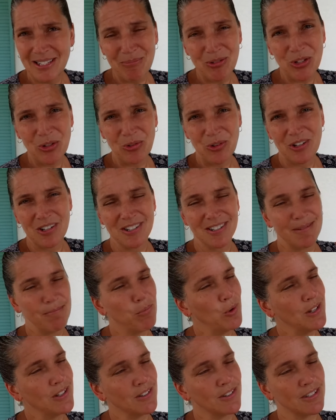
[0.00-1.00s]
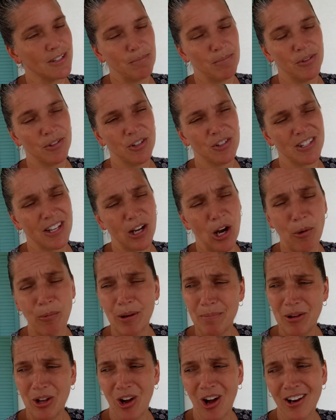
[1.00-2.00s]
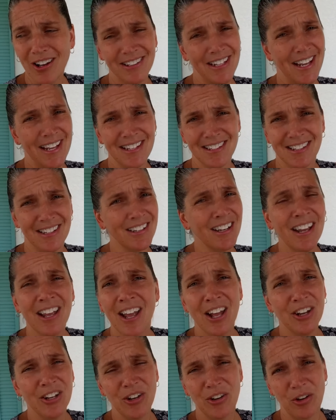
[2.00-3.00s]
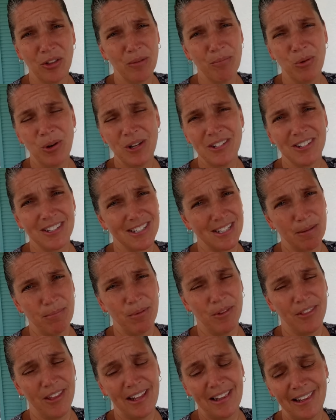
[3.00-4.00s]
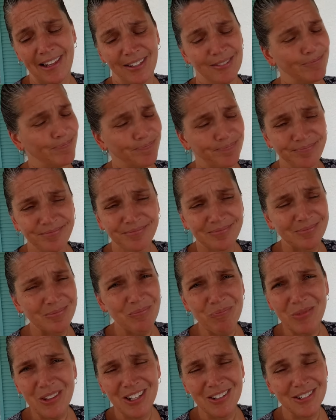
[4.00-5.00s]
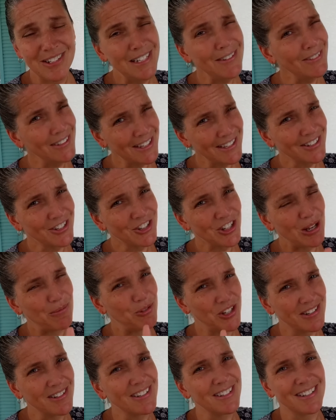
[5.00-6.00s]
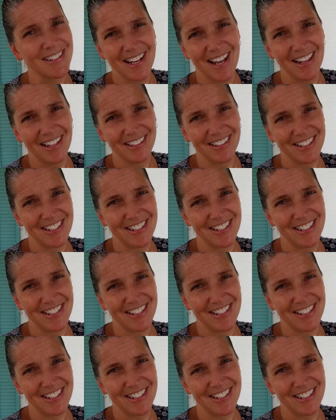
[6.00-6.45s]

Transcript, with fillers: go hit some stores. The boys are simple. The girl's like, are am going to be gone all day? I said, no, no, the boys are simple. They like, Stephen likes to shop. Jensen does